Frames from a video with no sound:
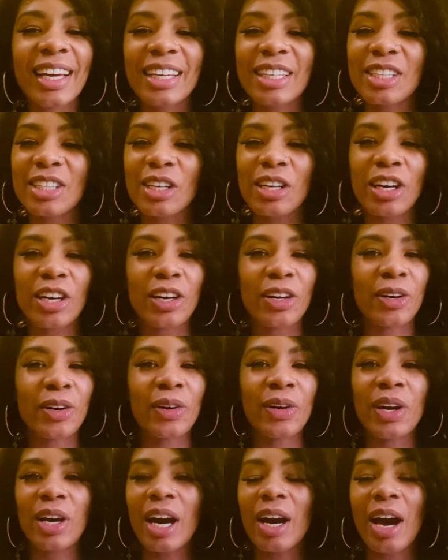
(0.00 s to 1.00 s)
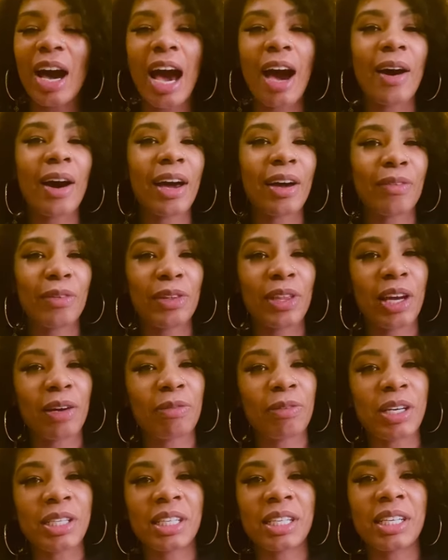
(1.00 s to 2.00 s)
So however that
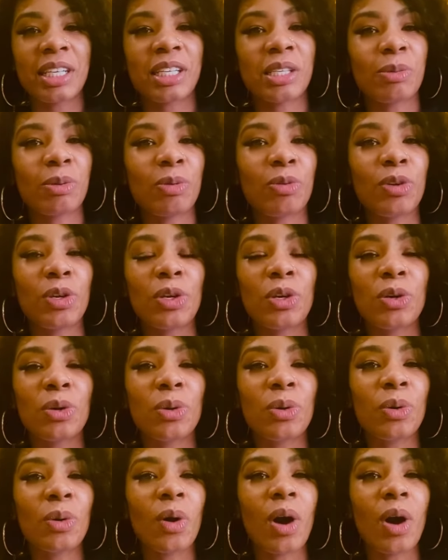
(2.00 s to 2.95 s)
resonates with you,